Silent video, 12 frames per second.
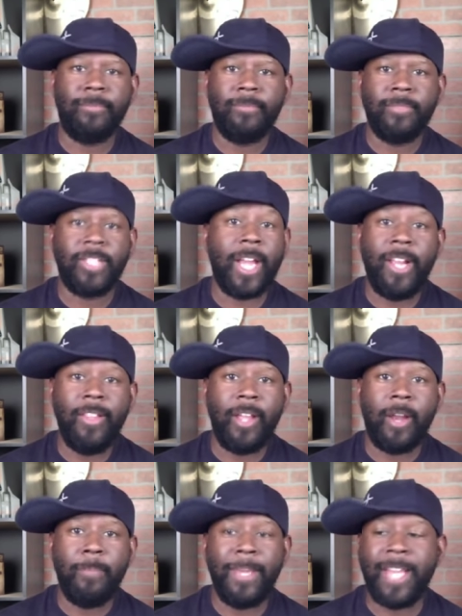It's not in there
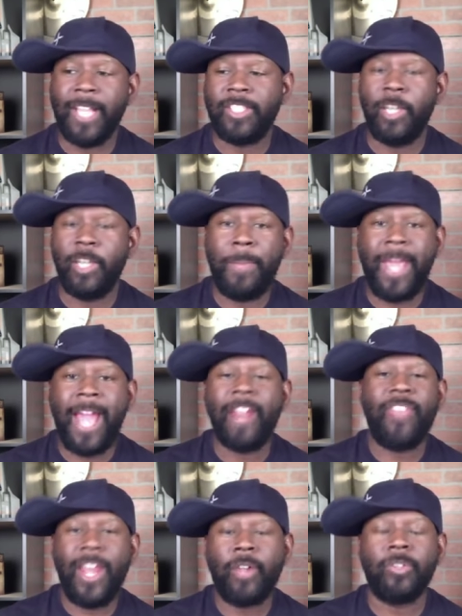because it would be
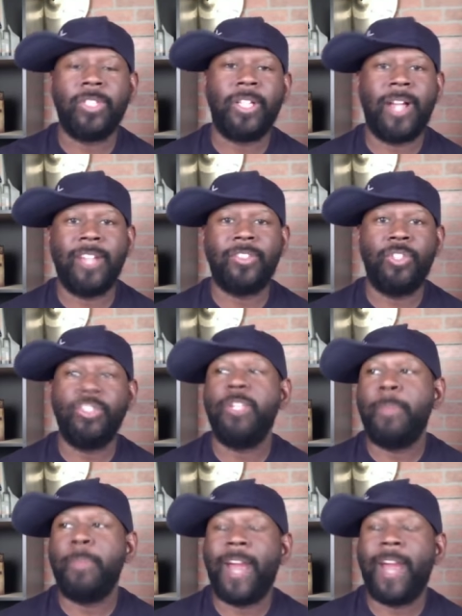antithetical to the Constitution. It would
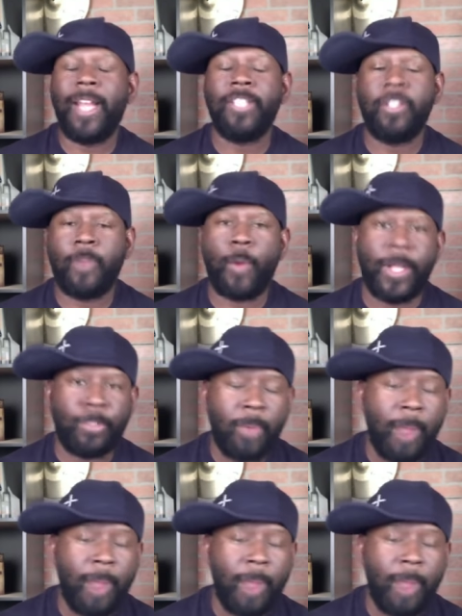be violation of our right to property.